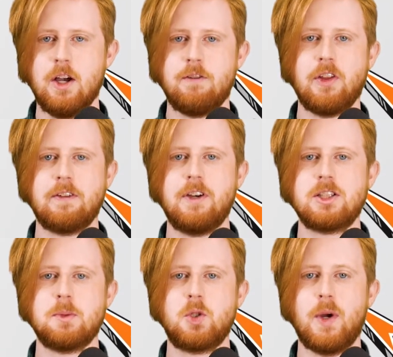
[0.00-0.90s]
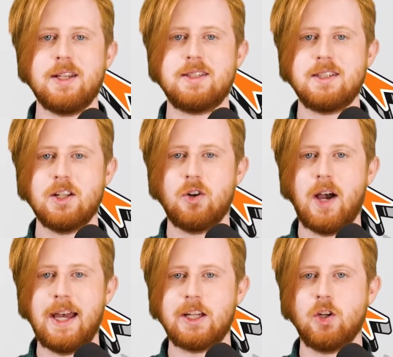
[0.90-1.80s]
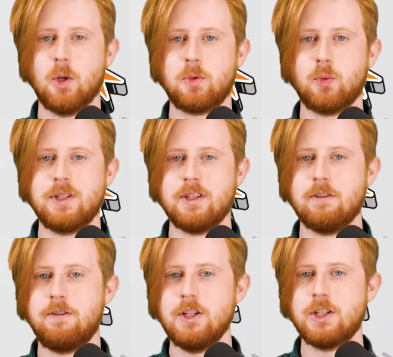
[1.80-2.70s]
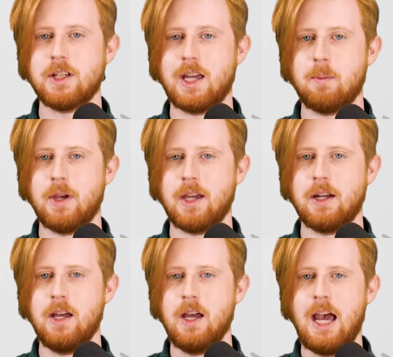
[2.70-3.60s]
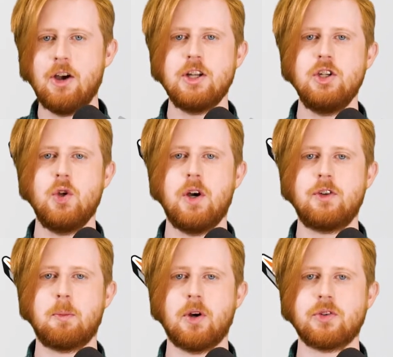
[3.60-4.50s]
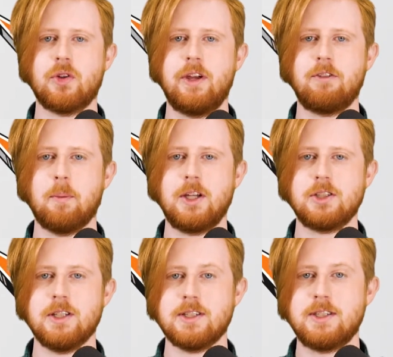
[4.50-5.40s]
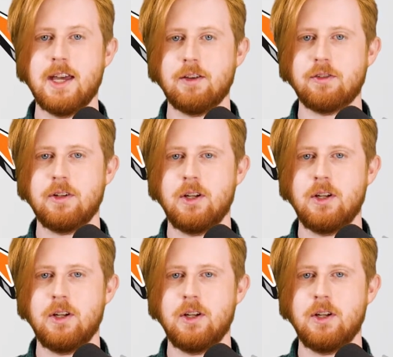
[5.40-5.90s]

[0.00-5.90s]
falling victim to a single hacking group's recent phishing campaign, how can you know if your personal information is safe?